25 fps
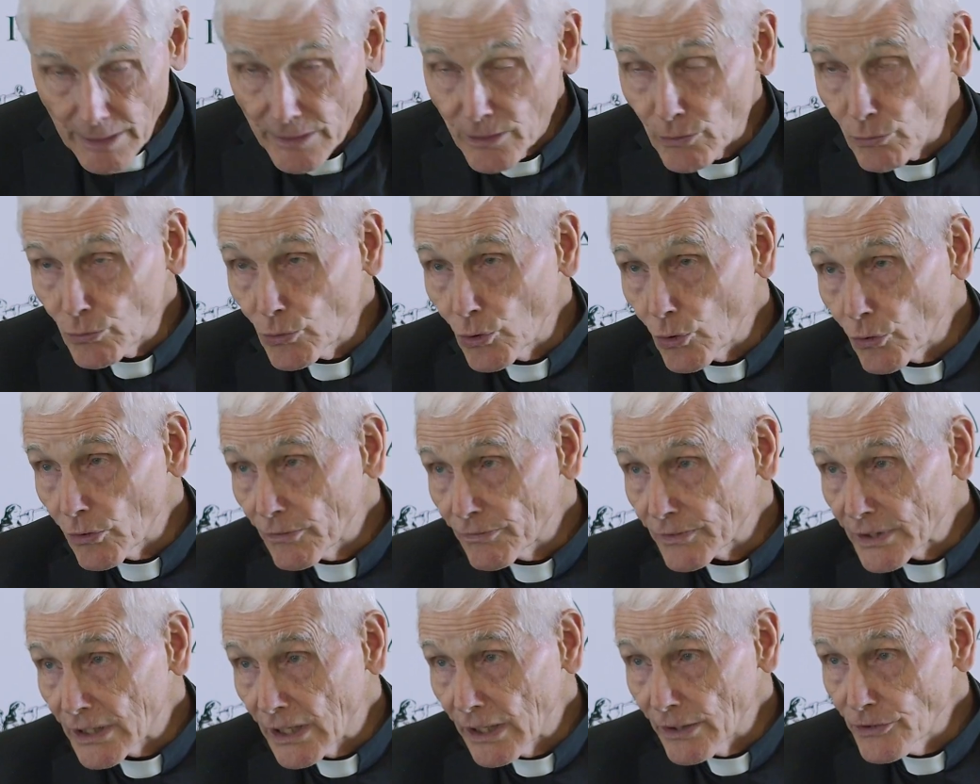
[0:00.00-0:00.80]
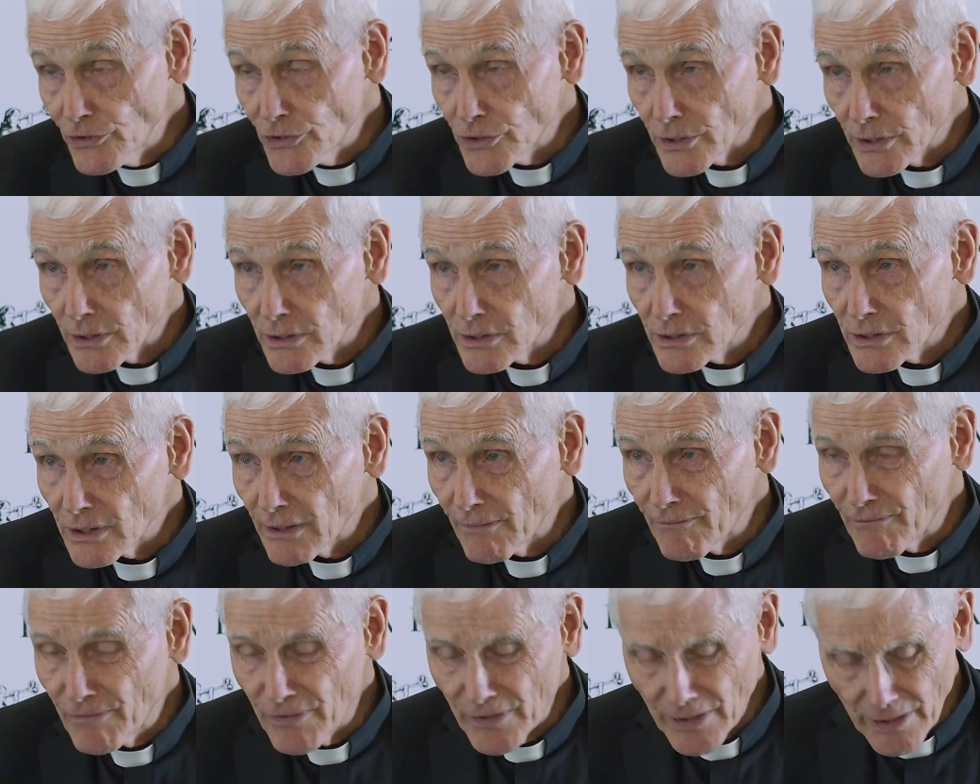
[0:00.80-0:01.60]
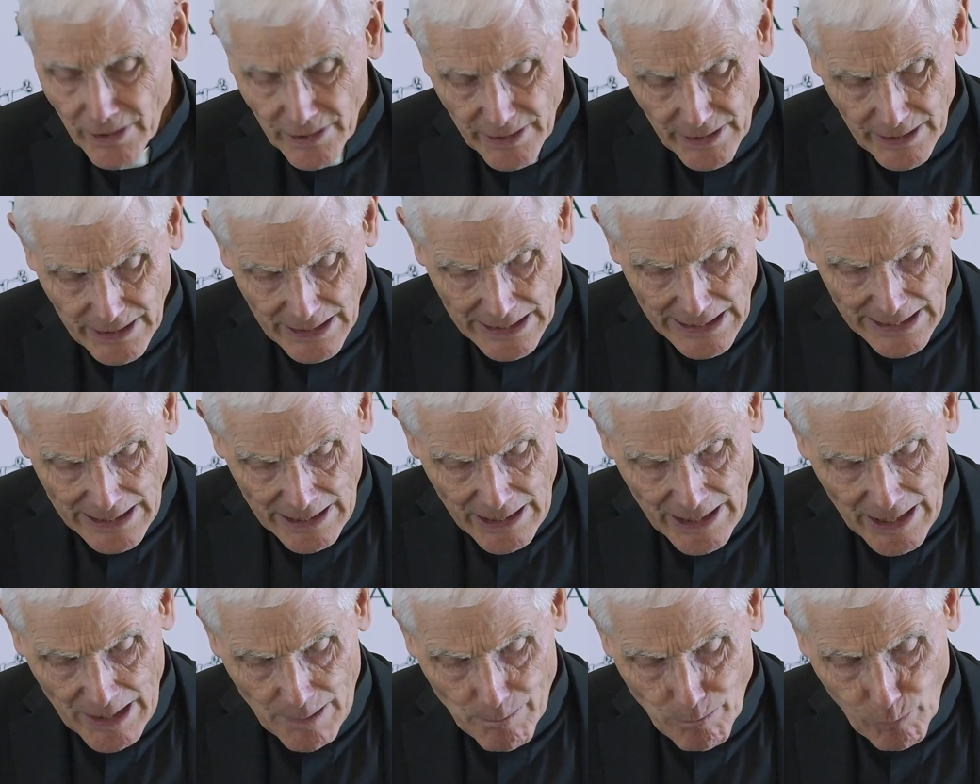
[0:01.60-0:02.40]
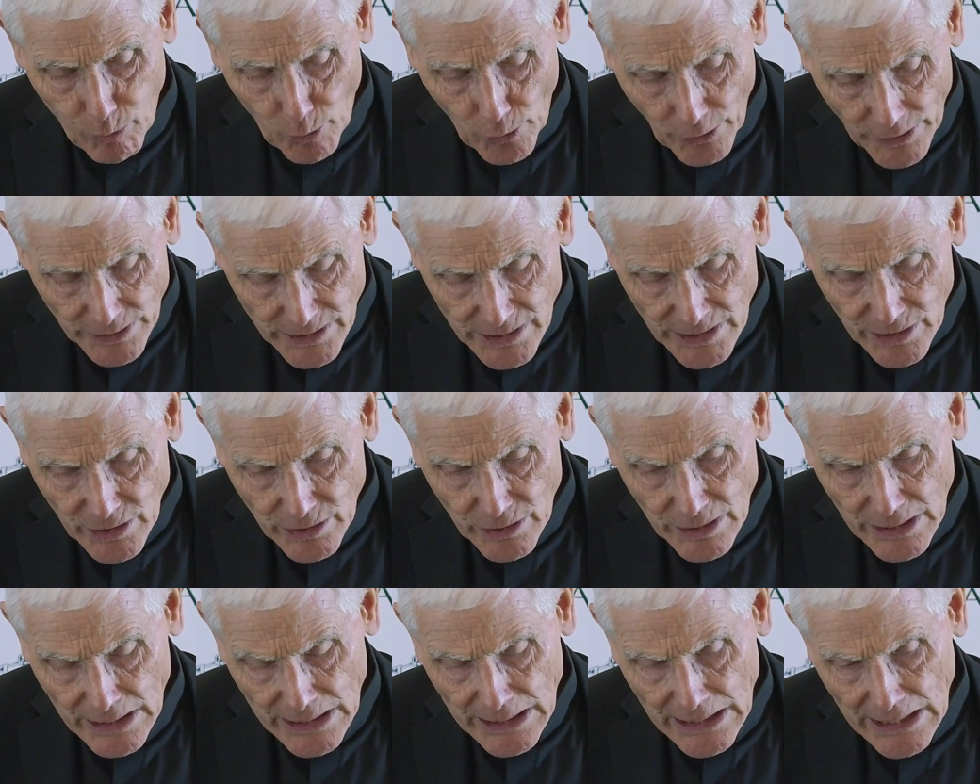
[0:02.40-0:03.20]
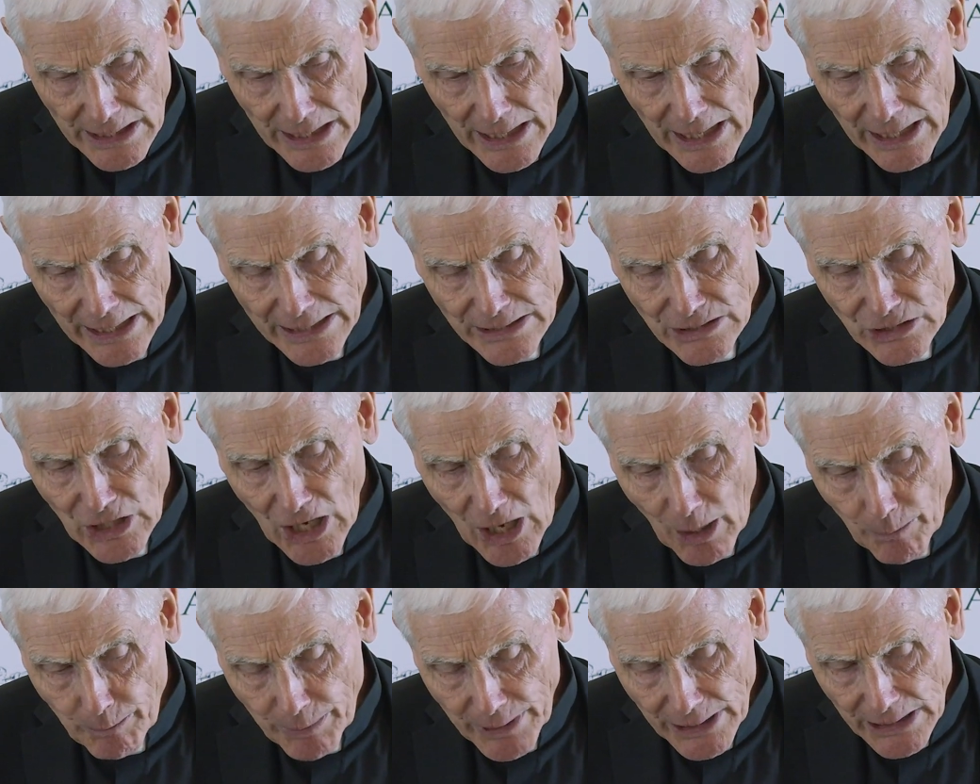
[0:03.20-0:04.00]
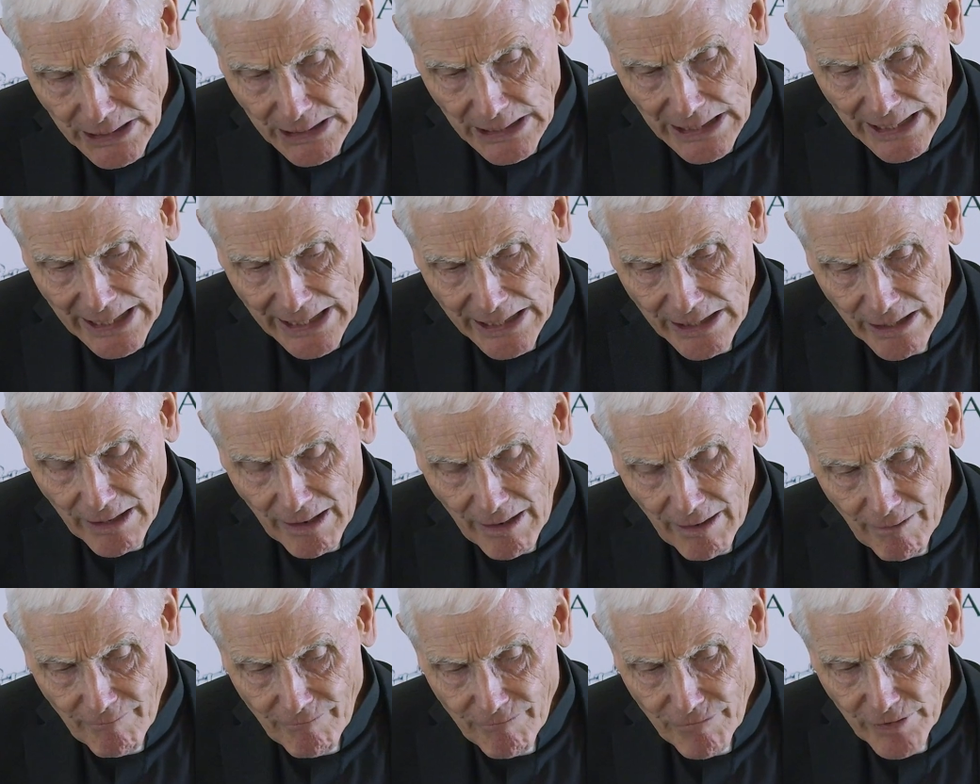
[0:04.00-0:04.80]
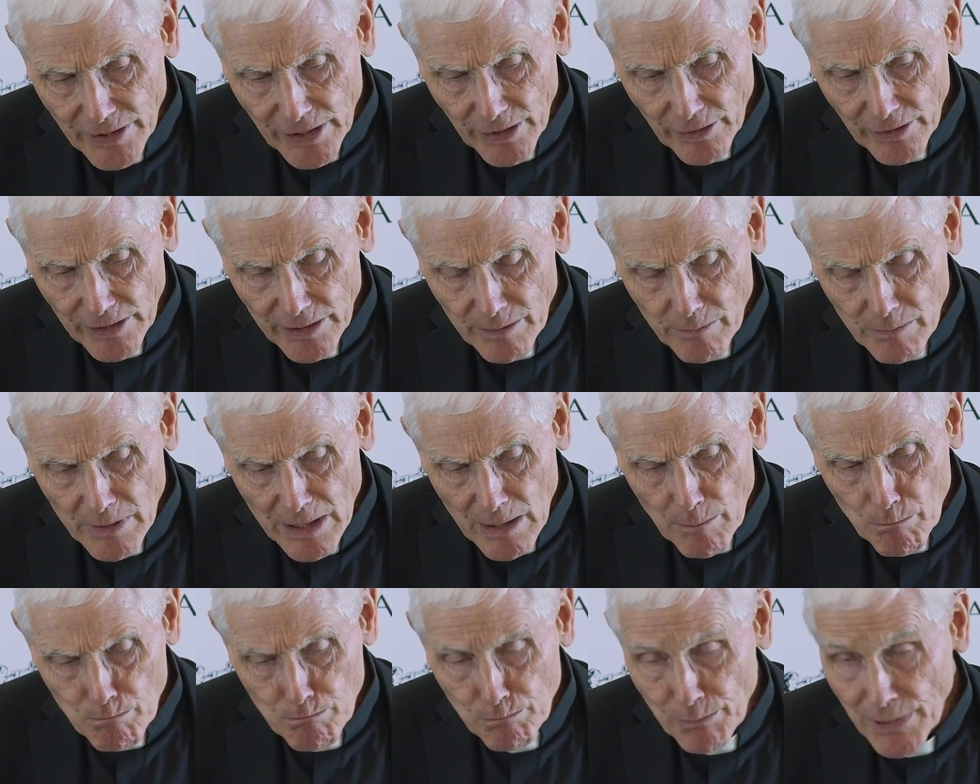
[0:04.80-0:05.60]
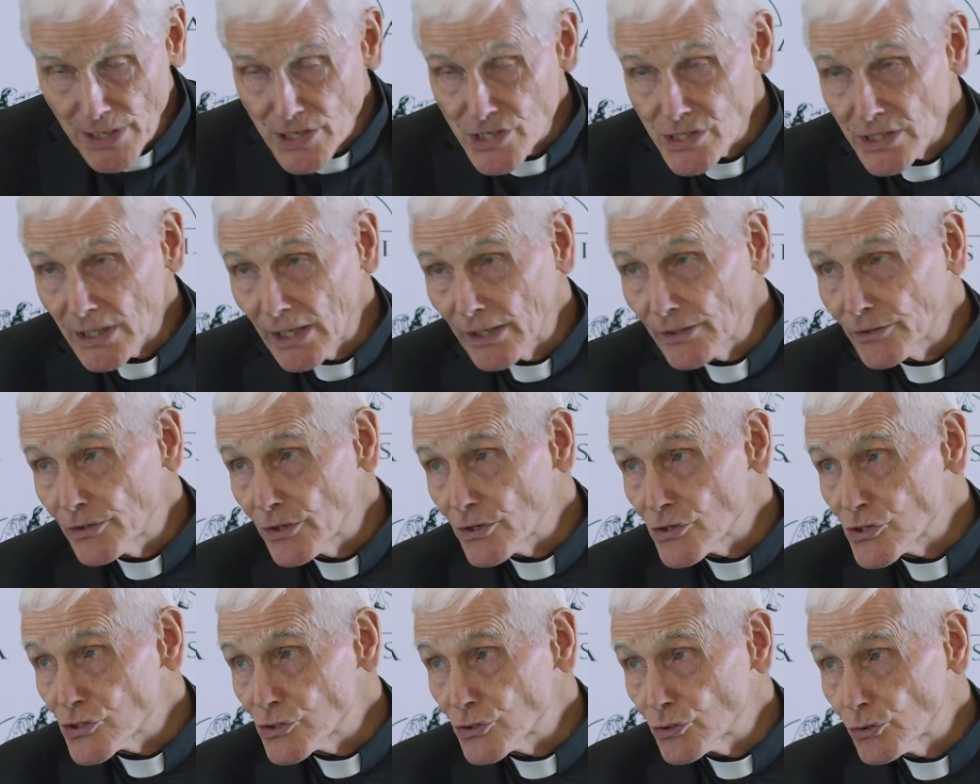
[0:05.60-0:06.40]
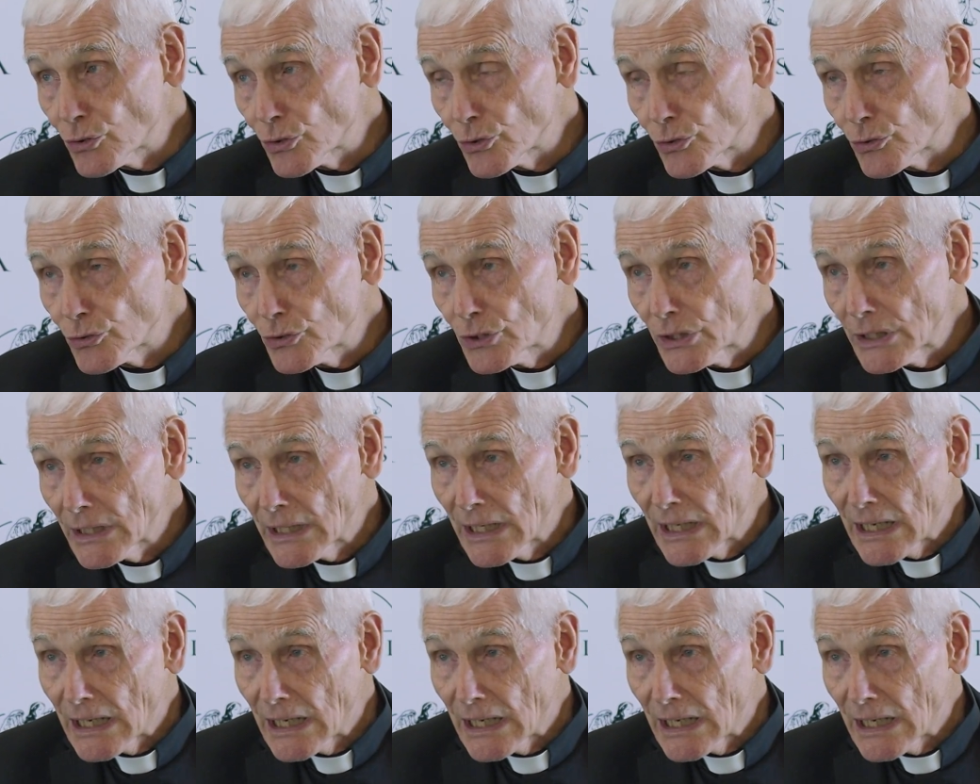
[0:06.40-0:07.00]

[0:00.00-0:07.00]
The role of conscience, a very important topic and a very misunderstood